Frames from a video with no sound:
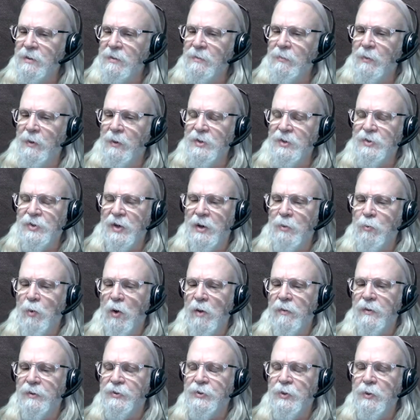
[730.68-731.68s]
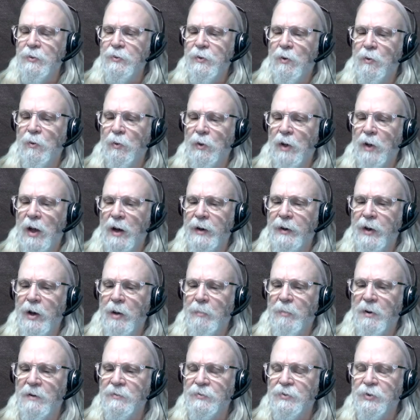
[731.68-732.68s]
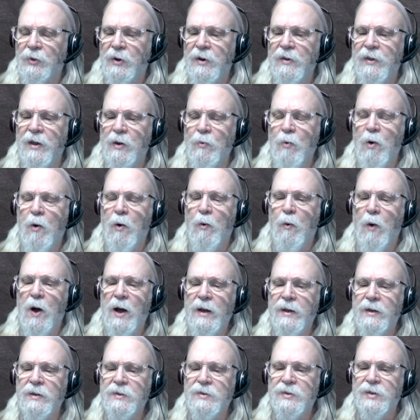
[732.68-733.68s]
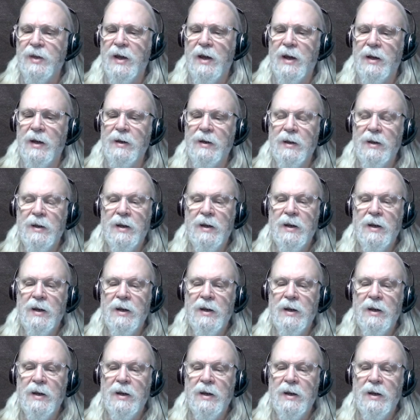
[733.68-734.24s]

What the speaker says: was saying, well, the 2 don't line up. I was trying to think, well, why is that?